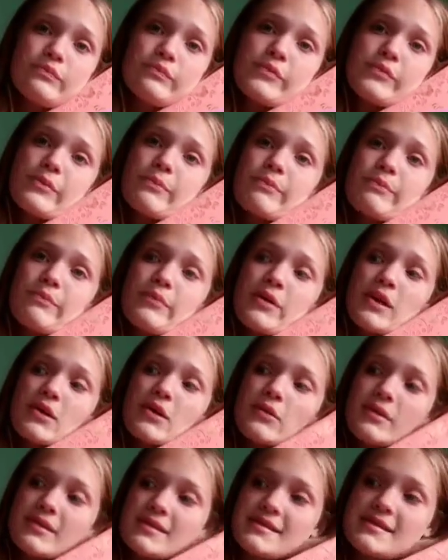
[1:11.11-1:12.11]
The
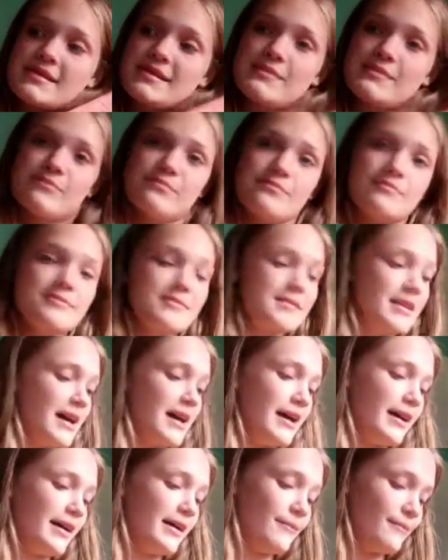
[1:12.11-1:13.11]
pink ones.
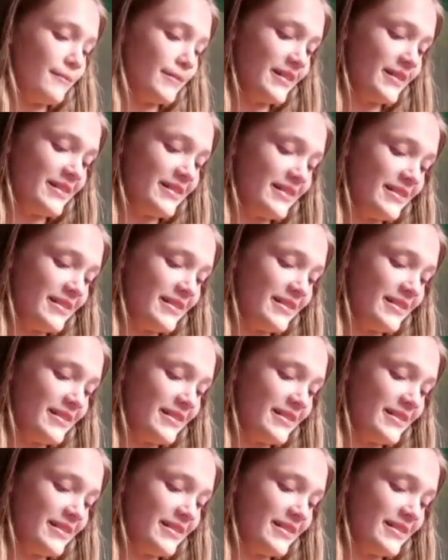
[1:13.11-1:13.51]
Um,